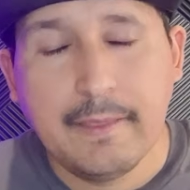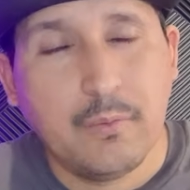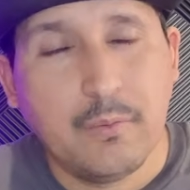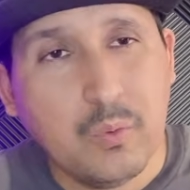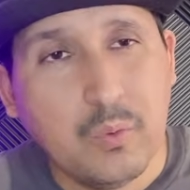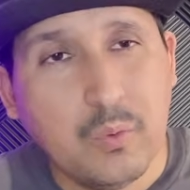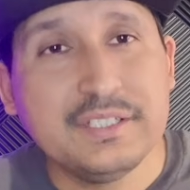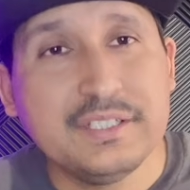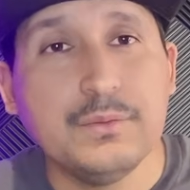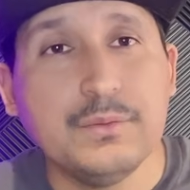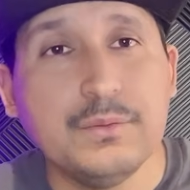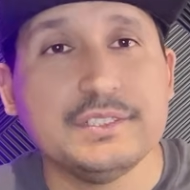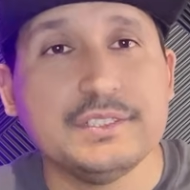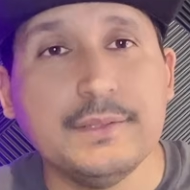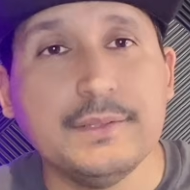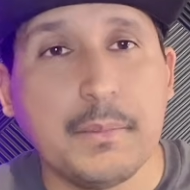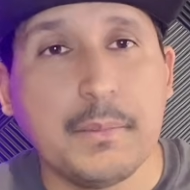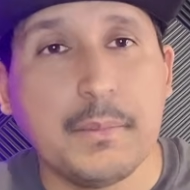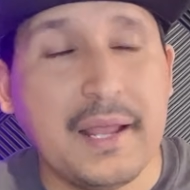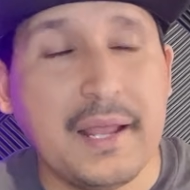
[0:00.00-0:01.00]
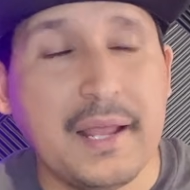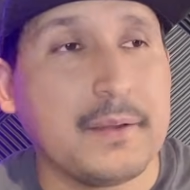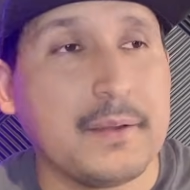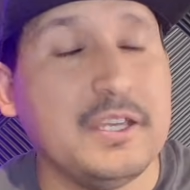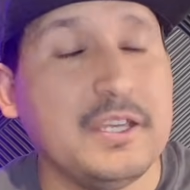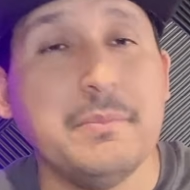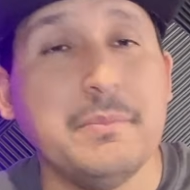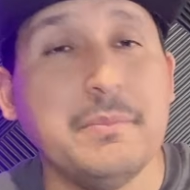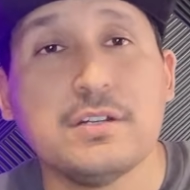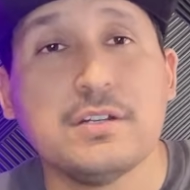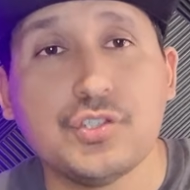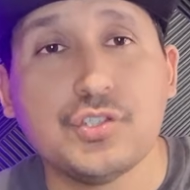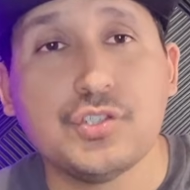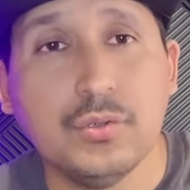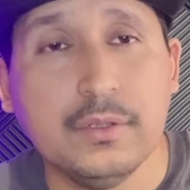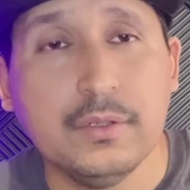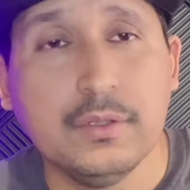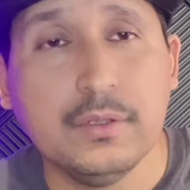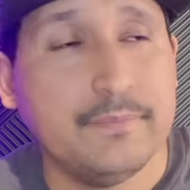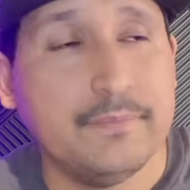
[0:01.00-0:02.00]
Once he received that plaque, he made a
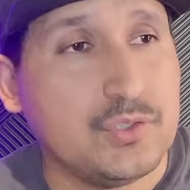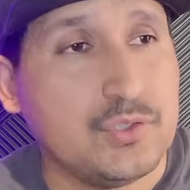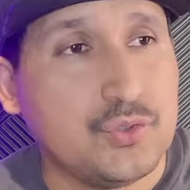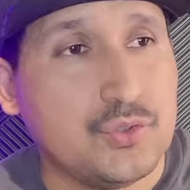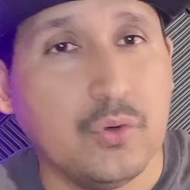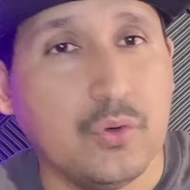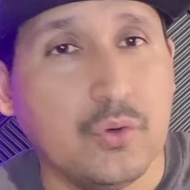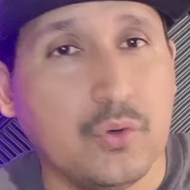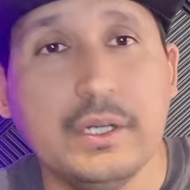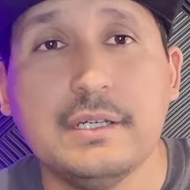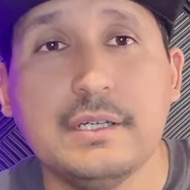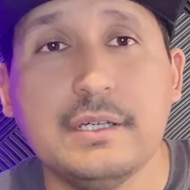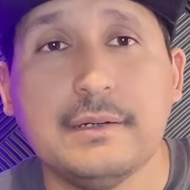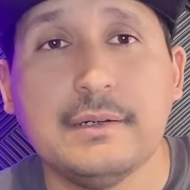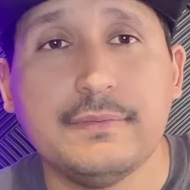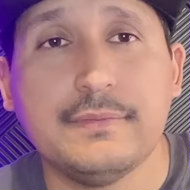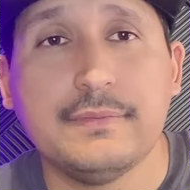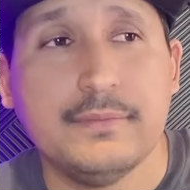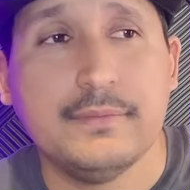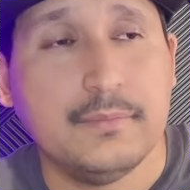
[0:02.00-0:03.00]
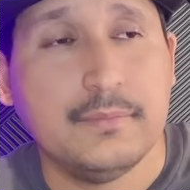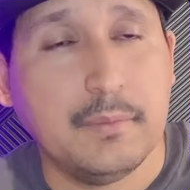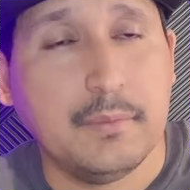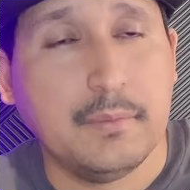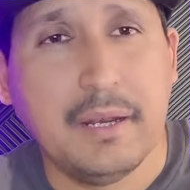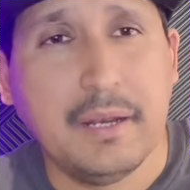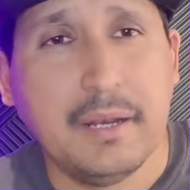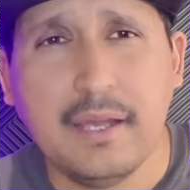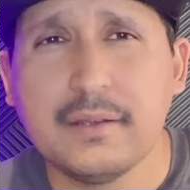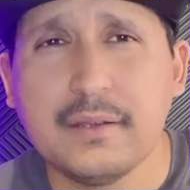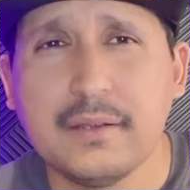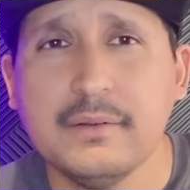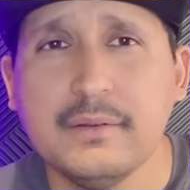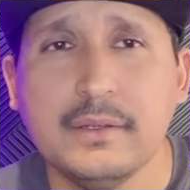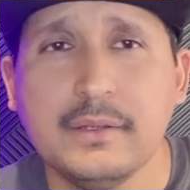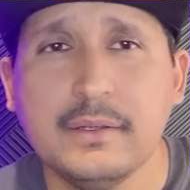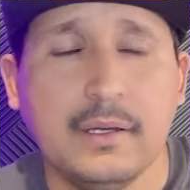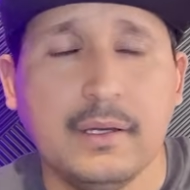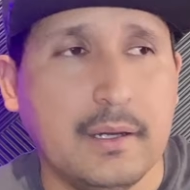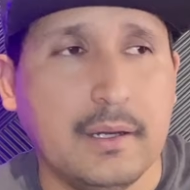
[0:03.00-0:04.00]
short showing off the plaque.
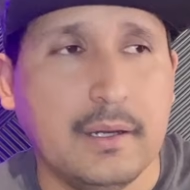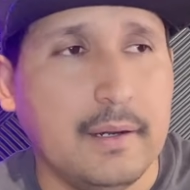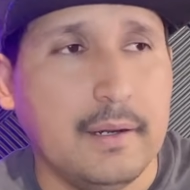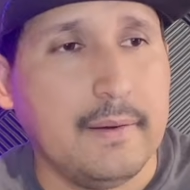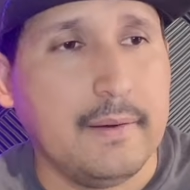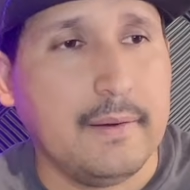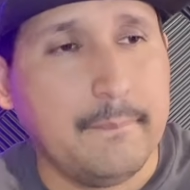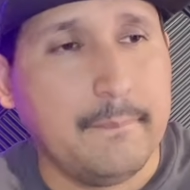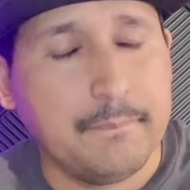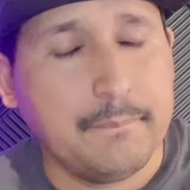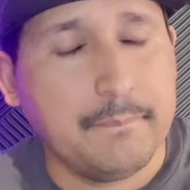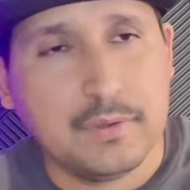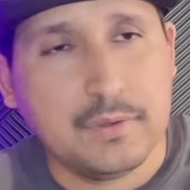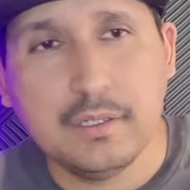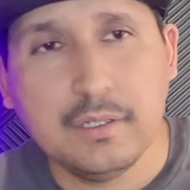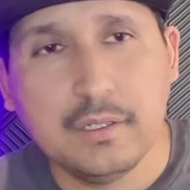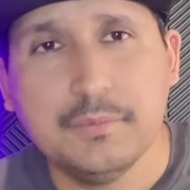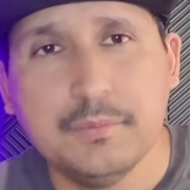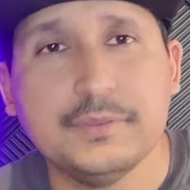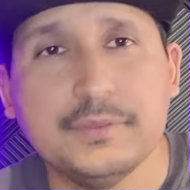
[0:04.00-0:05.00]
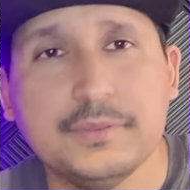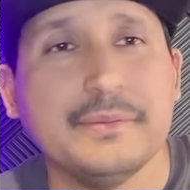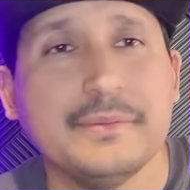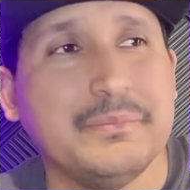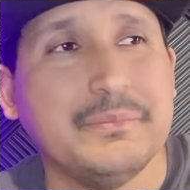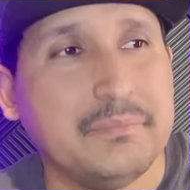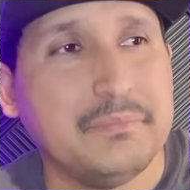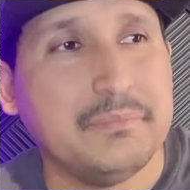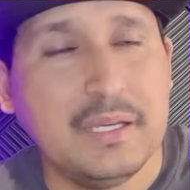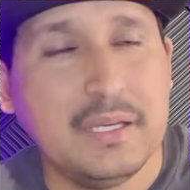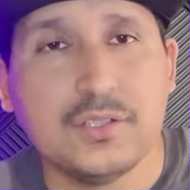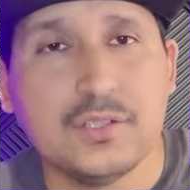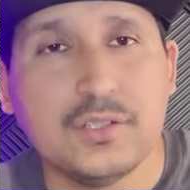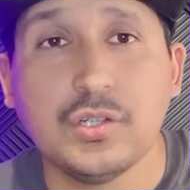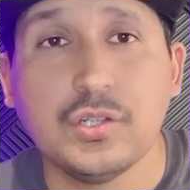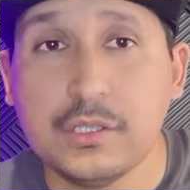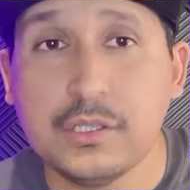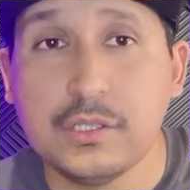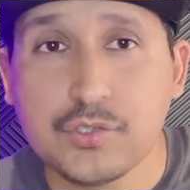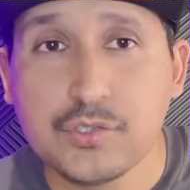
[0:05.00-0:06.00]
Dubs made
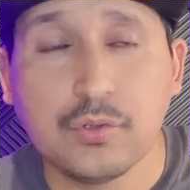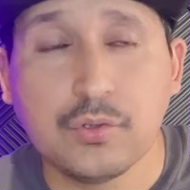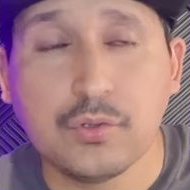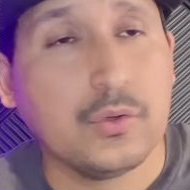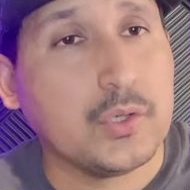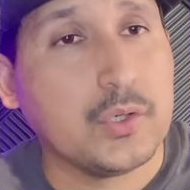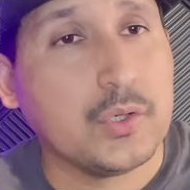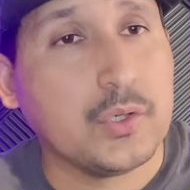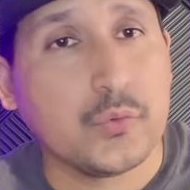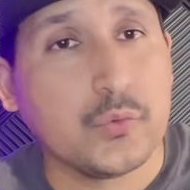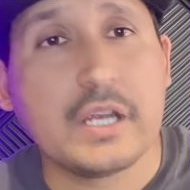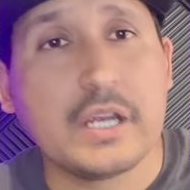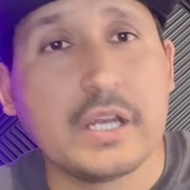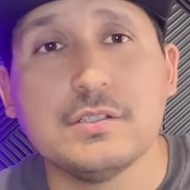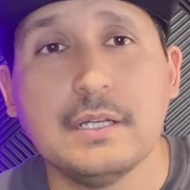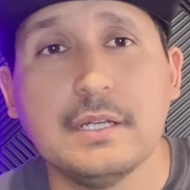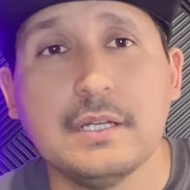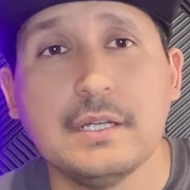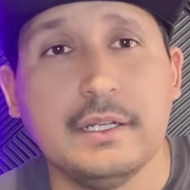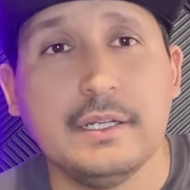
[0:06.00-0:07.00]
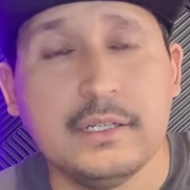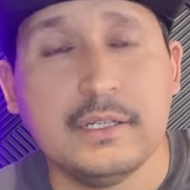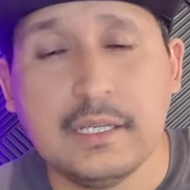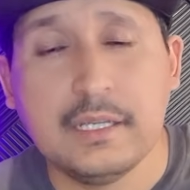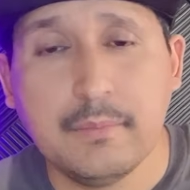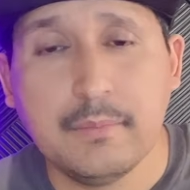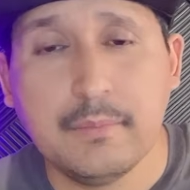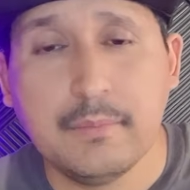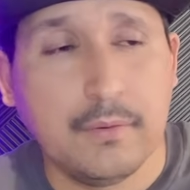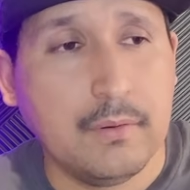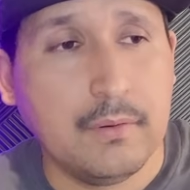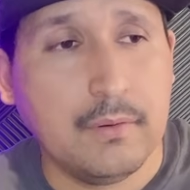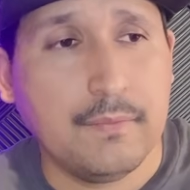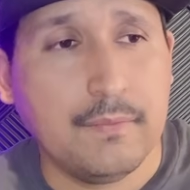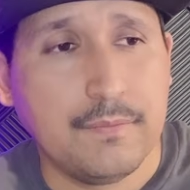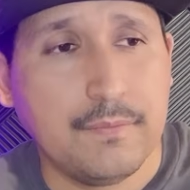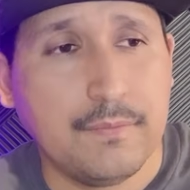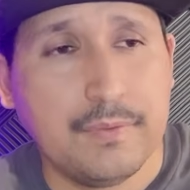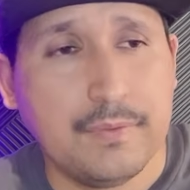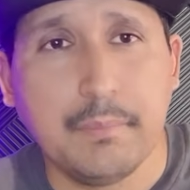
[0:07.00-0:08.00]
another short congratulating him of
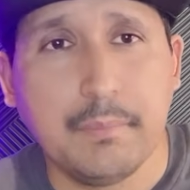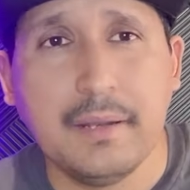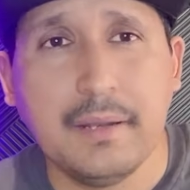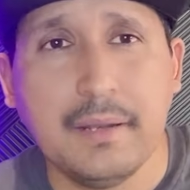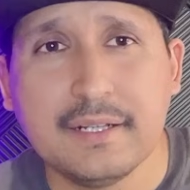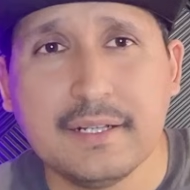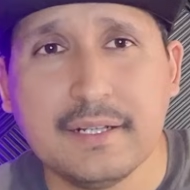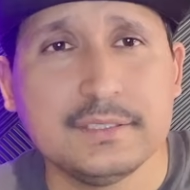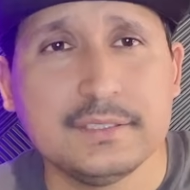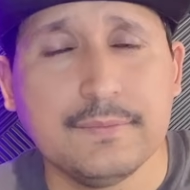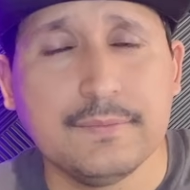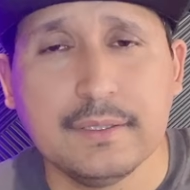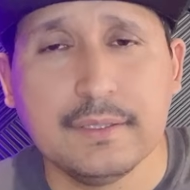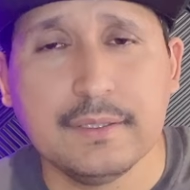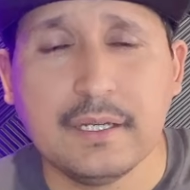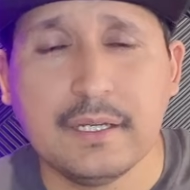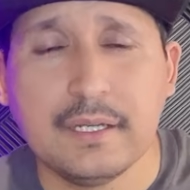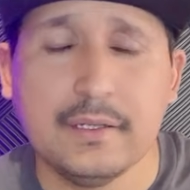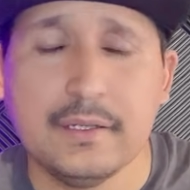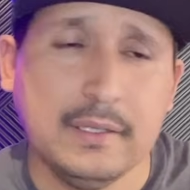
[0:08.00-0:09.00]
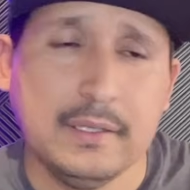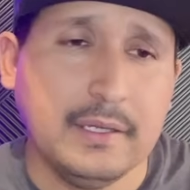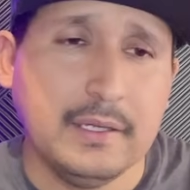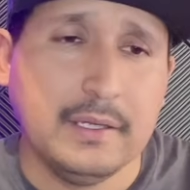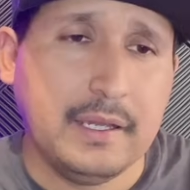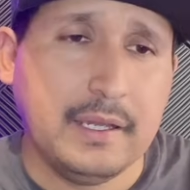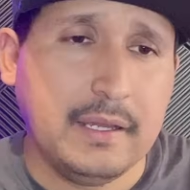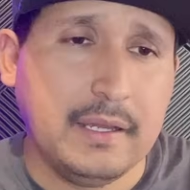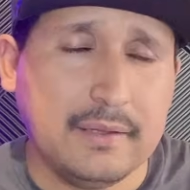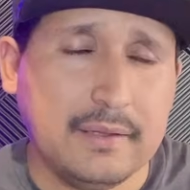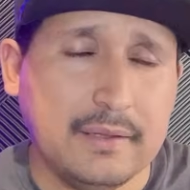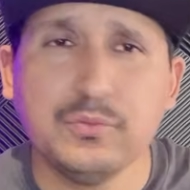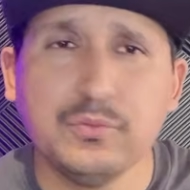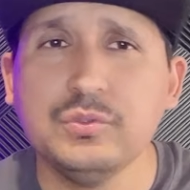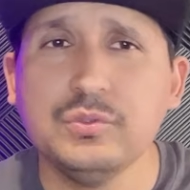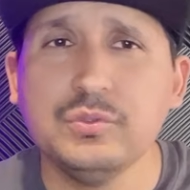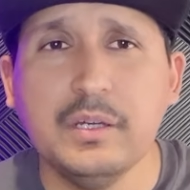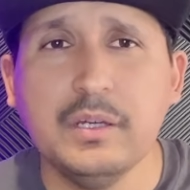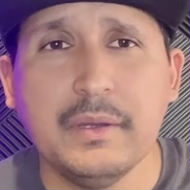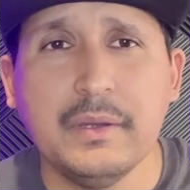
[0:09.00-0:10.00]
the plaque and stuff like that. And that's
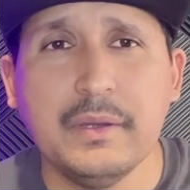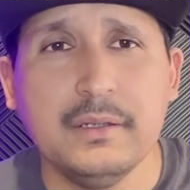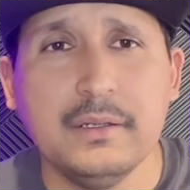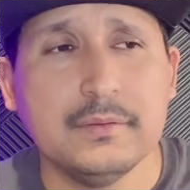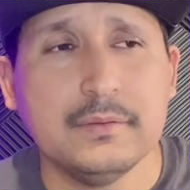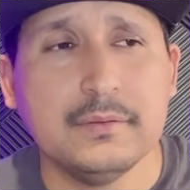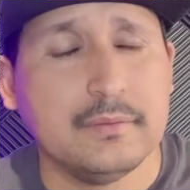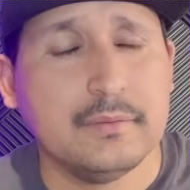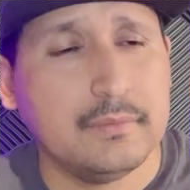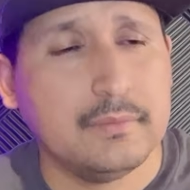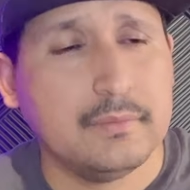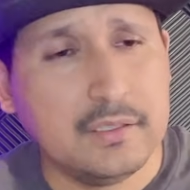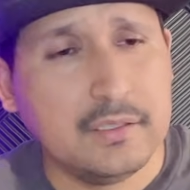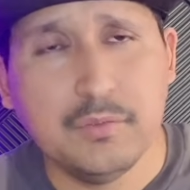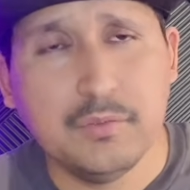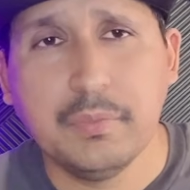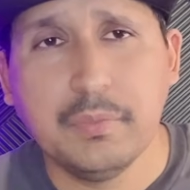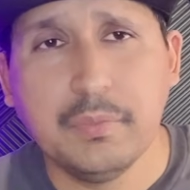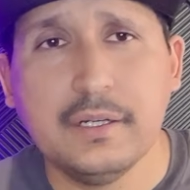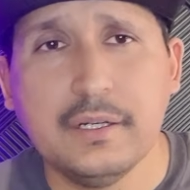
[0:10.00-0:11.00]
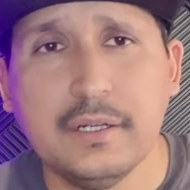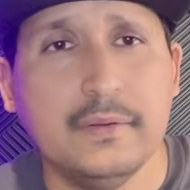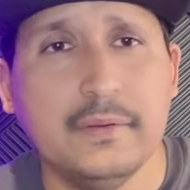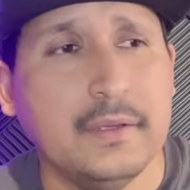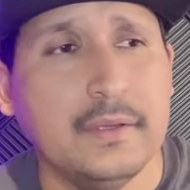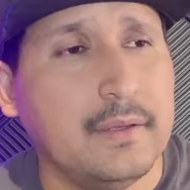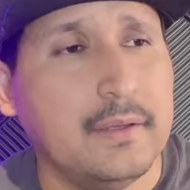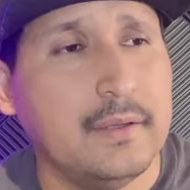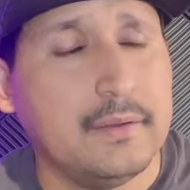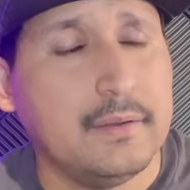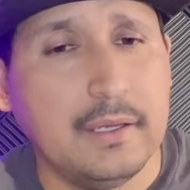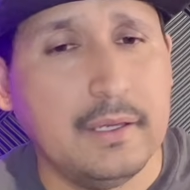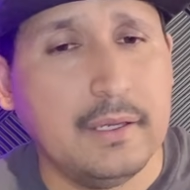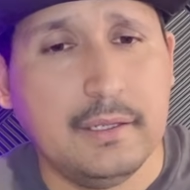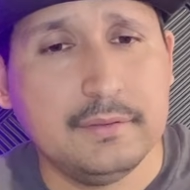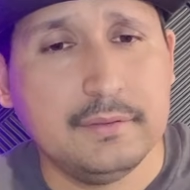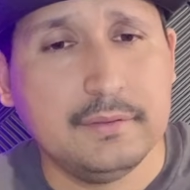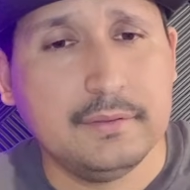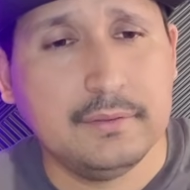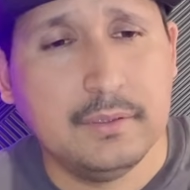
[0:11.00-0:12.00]
what's up, man. That's his buddy.
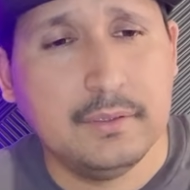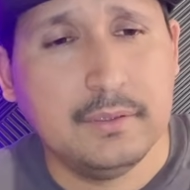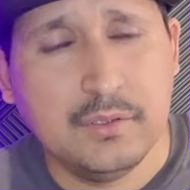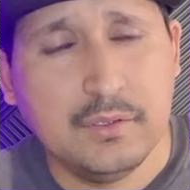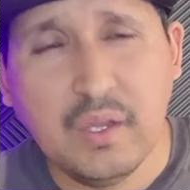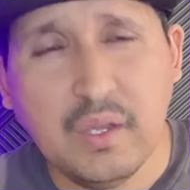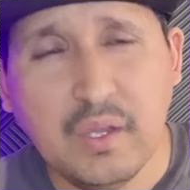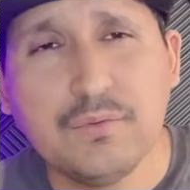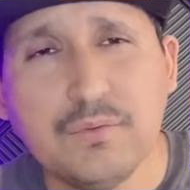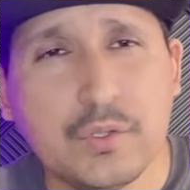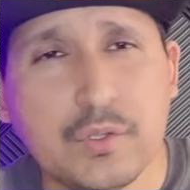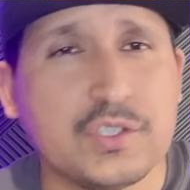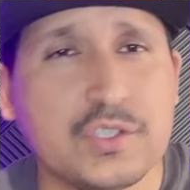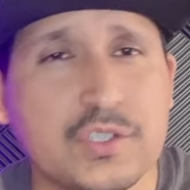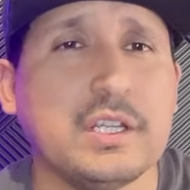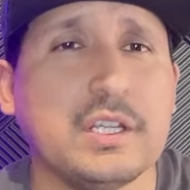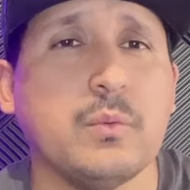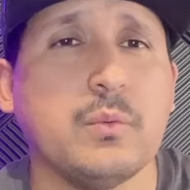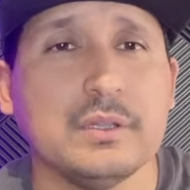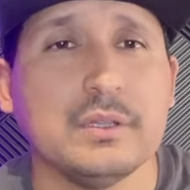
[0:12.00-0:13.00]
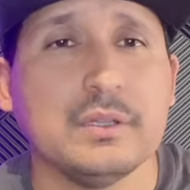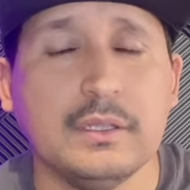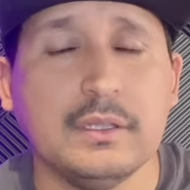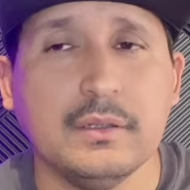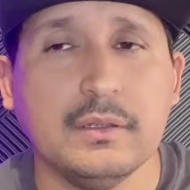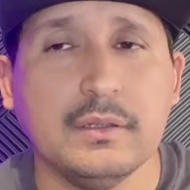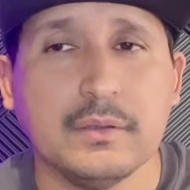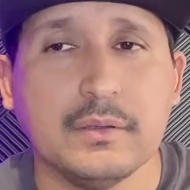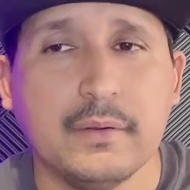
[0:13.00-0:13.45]
You have to understand one thing.